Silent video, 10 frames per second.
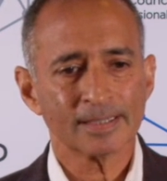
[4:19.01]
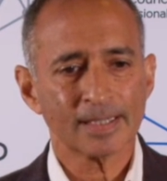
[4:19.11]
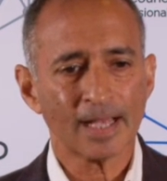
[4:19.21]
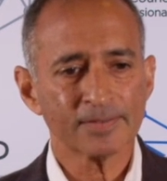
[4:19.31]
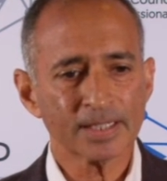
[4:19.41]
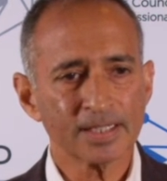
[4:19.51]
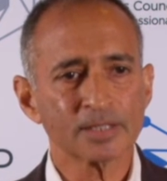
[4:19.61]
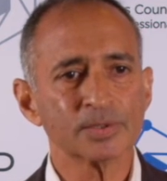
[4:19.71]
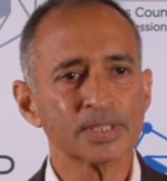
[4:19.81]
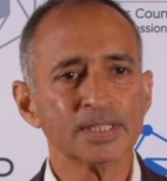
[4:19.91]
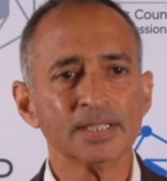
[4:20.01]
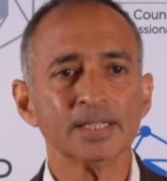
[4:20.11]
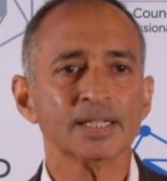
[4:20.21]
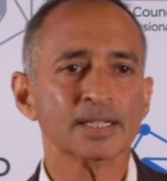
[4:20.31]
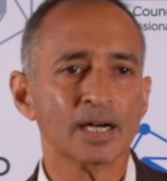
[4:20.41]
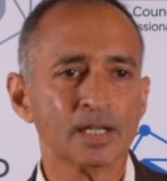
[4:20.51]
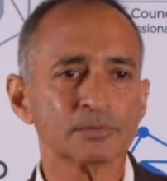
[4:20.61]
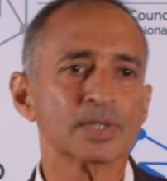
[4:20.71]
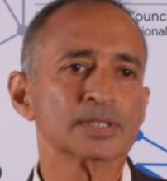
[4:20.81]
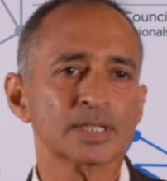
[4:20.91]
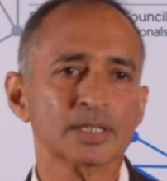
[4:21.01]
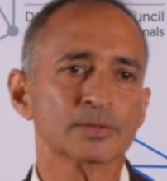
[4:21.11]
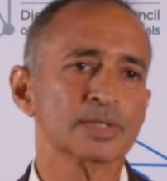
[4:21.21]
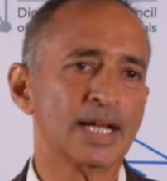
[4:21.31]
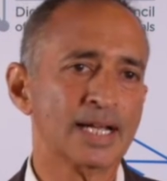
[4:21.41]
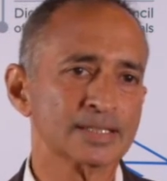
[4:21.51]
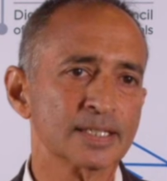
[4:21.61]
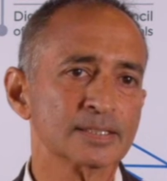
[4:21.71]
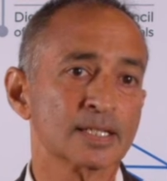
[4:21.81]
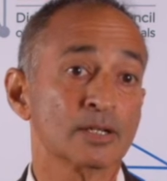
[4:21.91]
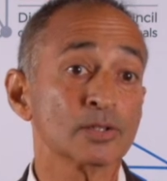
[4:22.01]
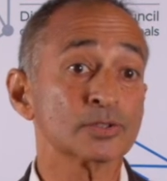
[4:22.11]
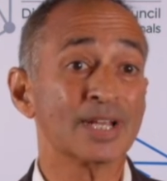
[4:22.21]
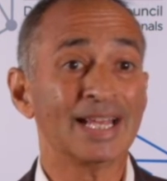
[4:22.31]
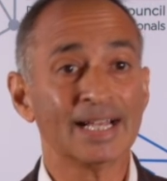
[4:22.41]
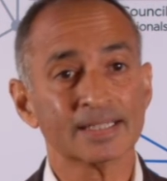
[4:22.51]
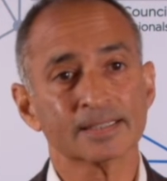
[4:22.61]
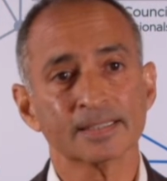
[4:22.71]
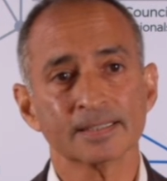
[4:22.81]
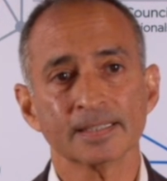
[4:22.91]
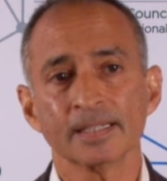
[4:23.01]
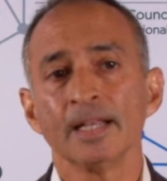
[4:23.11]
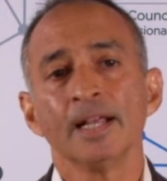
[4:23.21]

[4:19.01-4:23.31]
having liquidity in otherwise illiquid assets and also accessing